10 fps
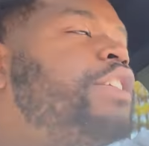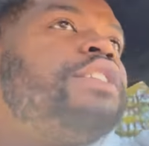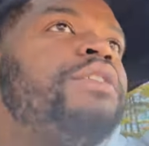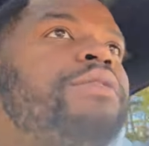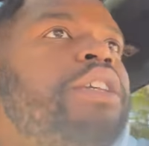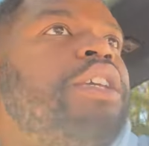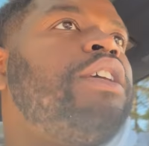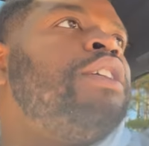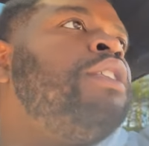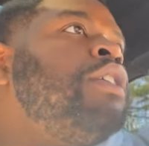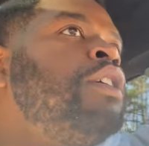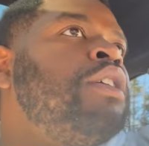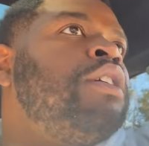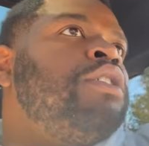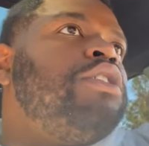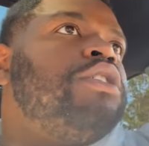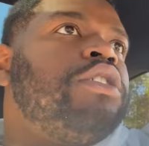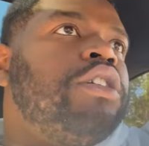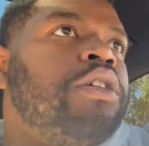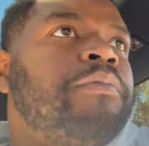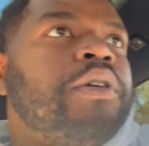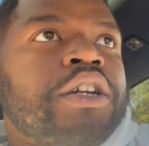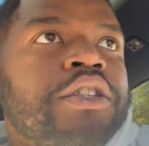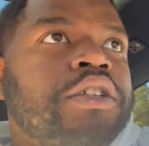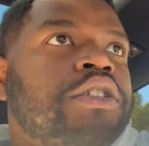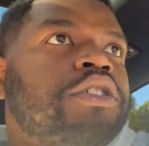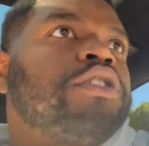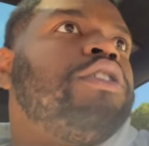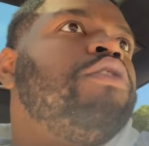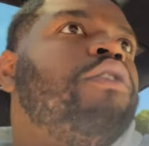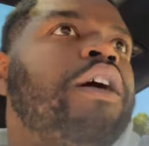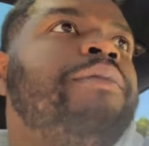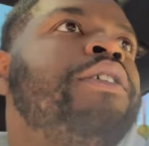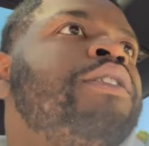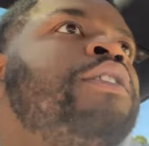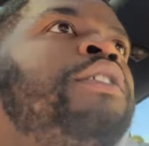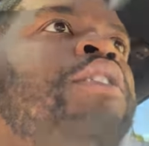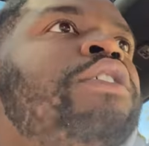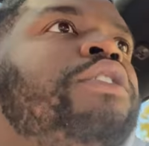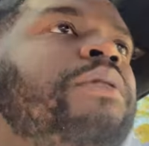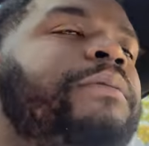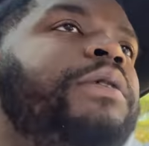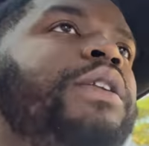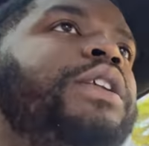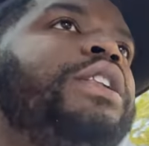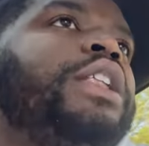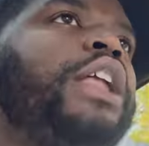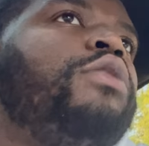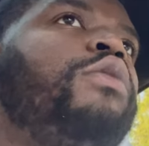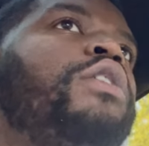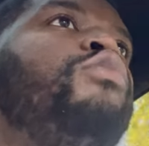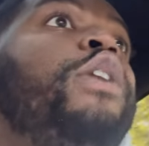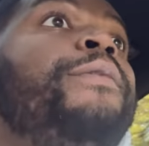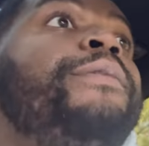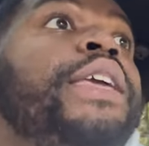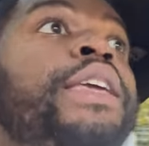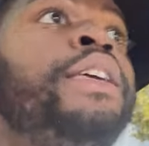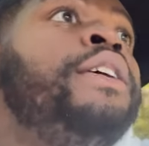You know what I'm saying? She's a good mother. She's a good woman. She been putting in a lot of work with me.